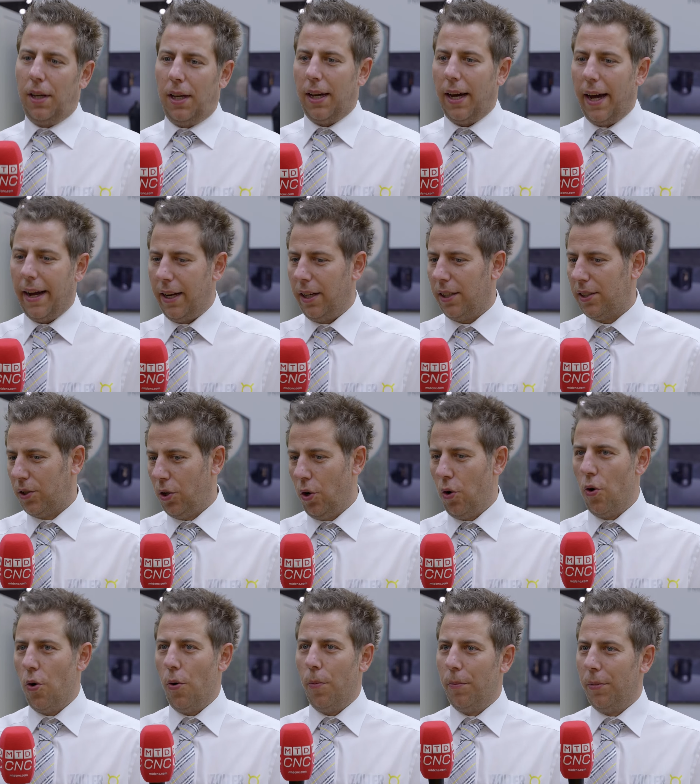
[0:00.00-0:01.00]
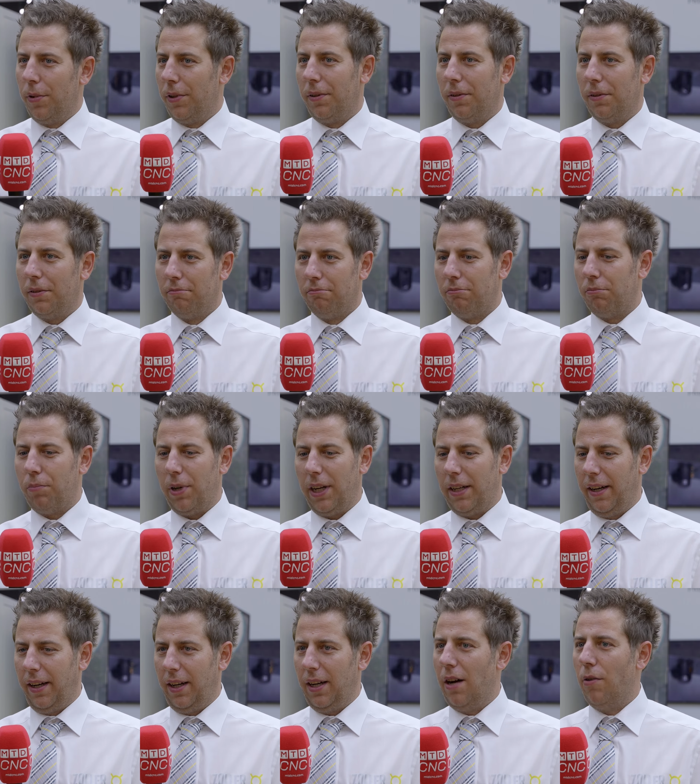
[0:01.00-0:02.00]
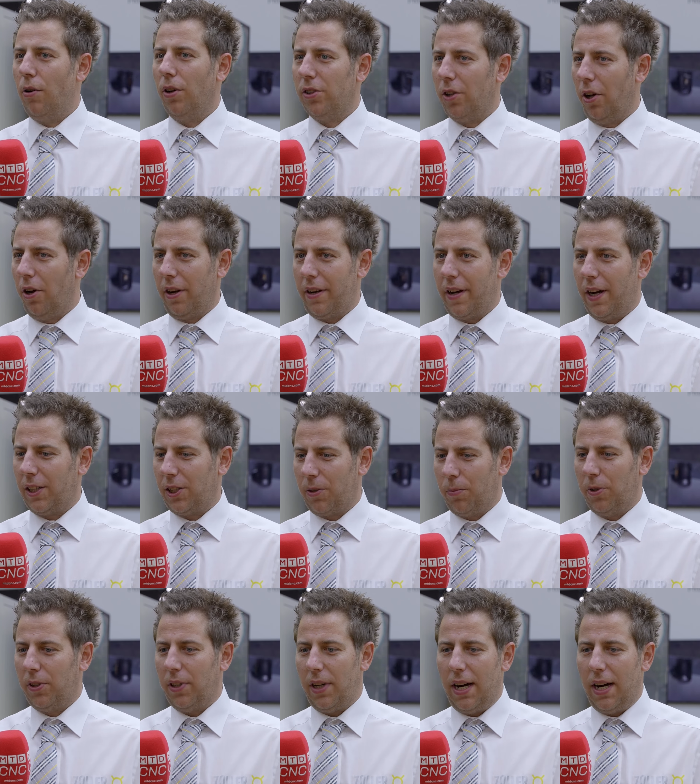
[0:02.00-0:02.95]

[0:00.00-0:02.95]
I assume, particularly our Zoller customers,